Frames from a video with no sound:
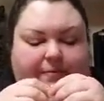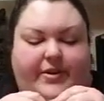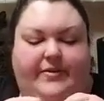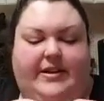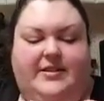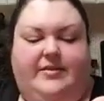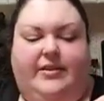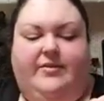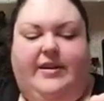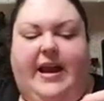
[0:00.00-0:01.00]

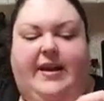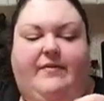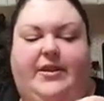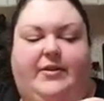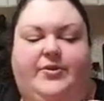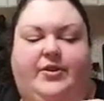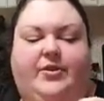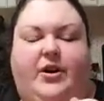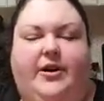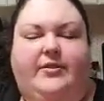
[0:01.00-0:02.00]
They're hate videos. They're
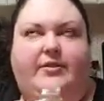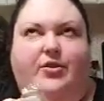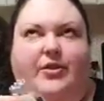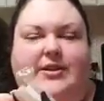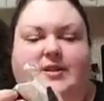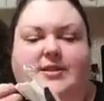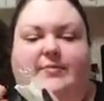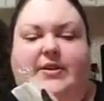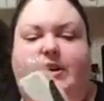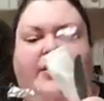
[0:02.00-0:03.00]
not criticism
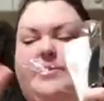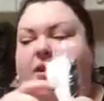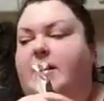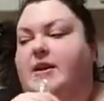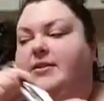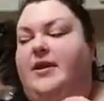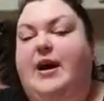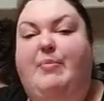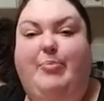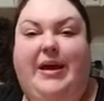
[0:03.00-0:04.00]
videos. It's
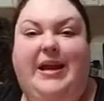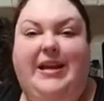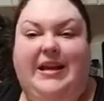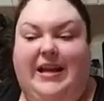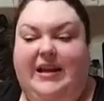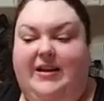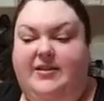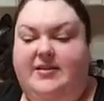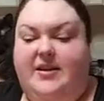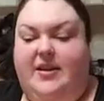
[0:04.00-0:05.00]
not
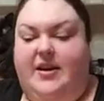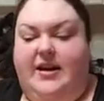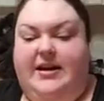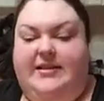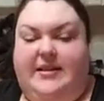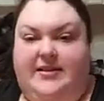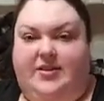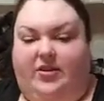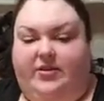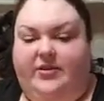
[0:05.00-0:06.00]
opinions. It's
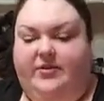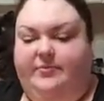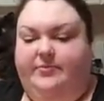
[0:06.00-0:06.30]
insults.